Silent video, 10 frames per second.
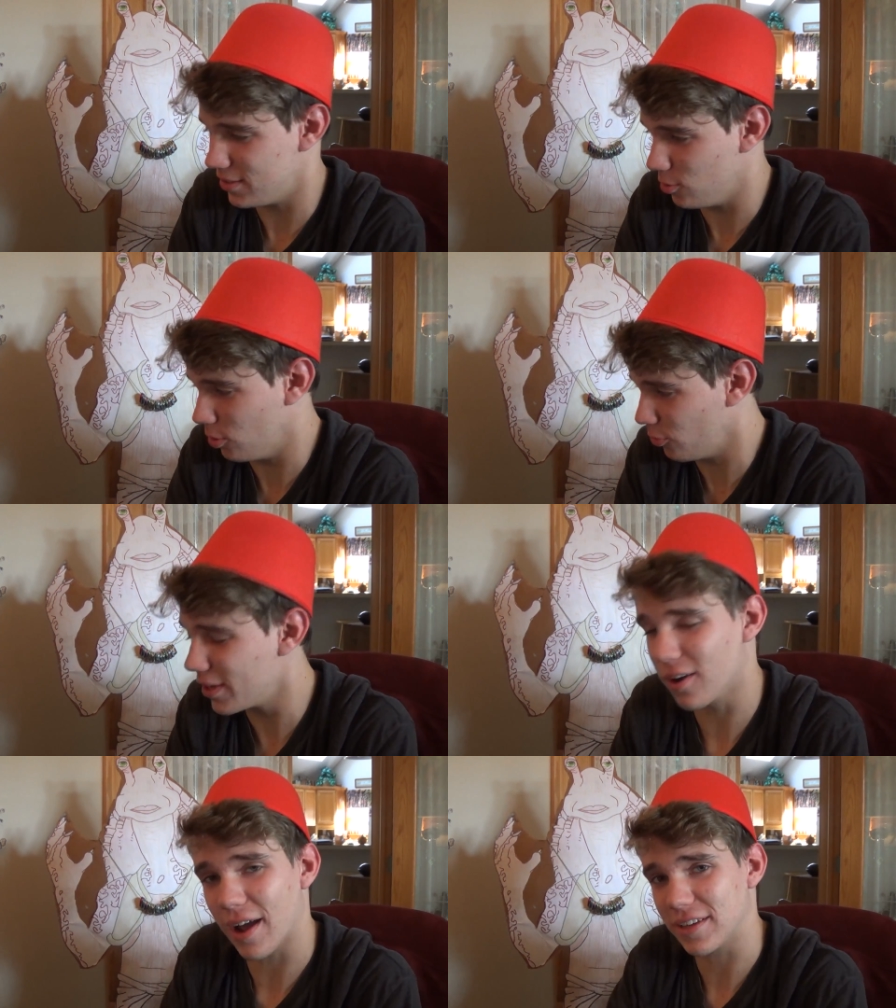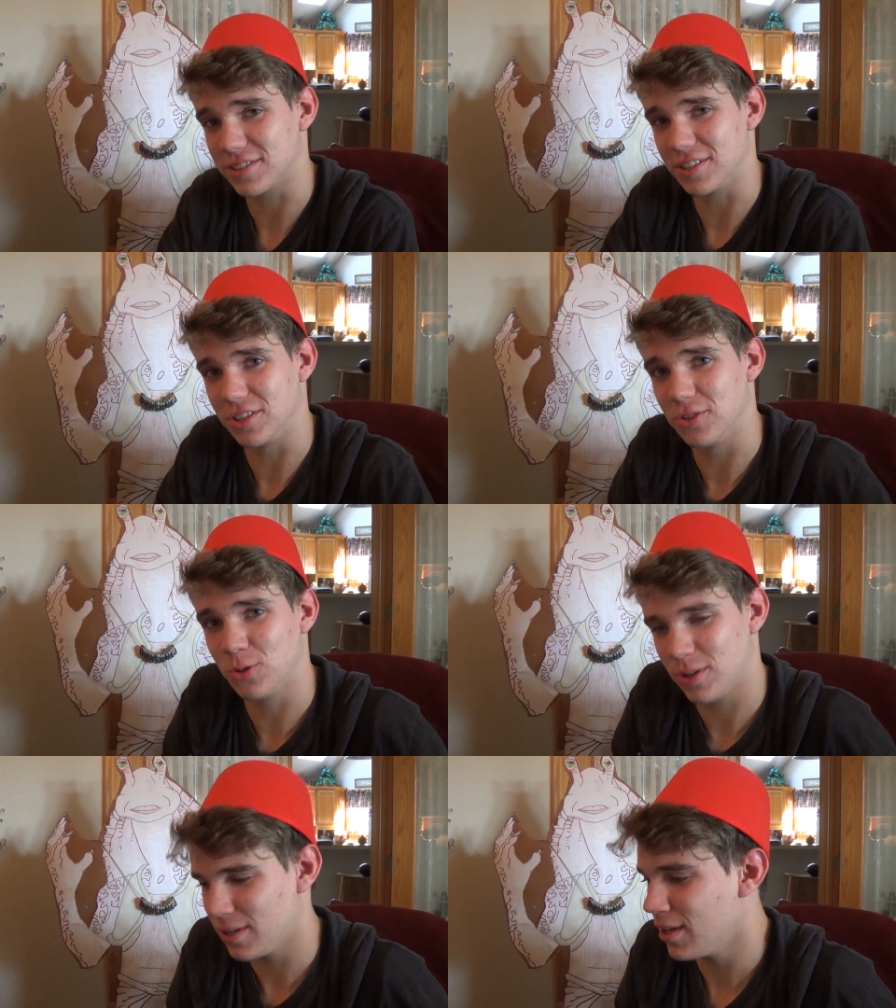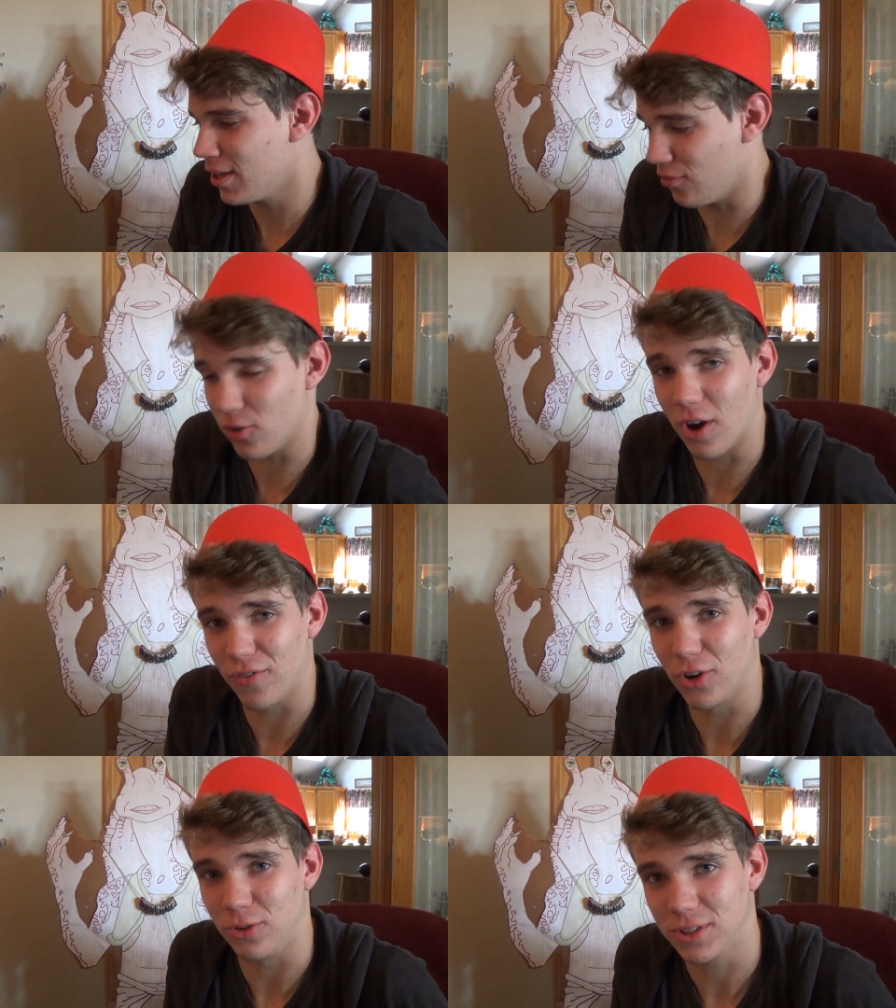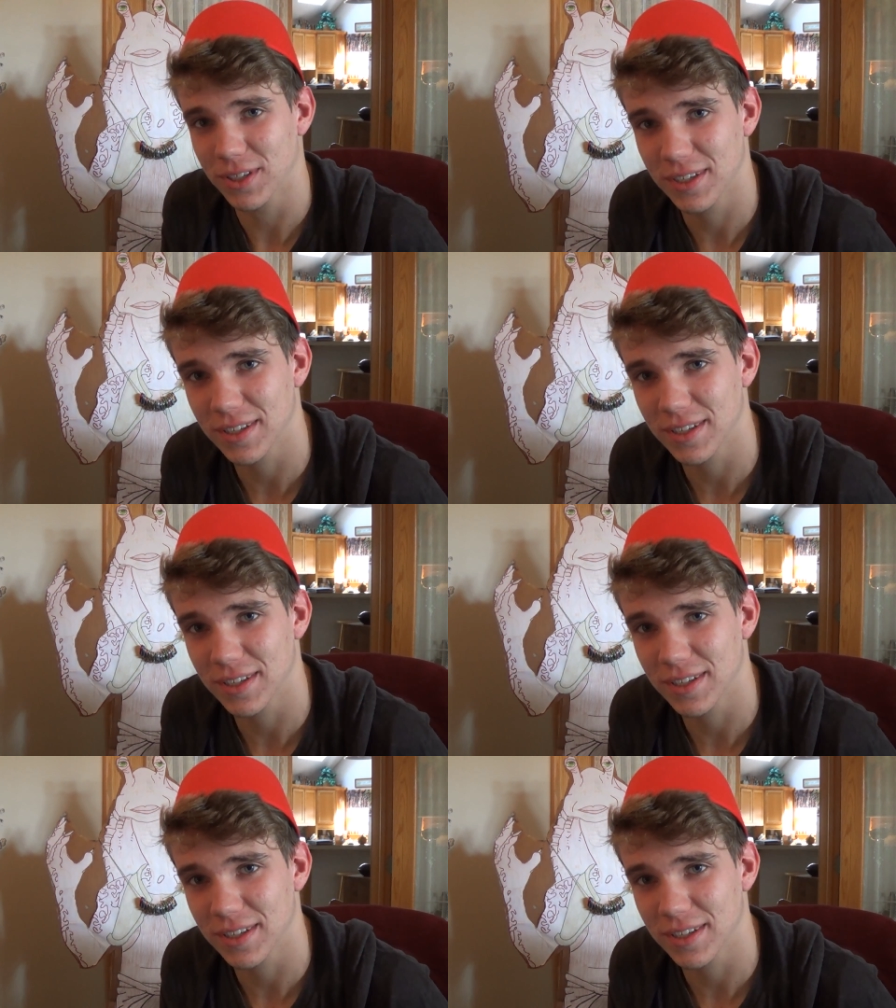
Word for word: when we are asking you for our vote,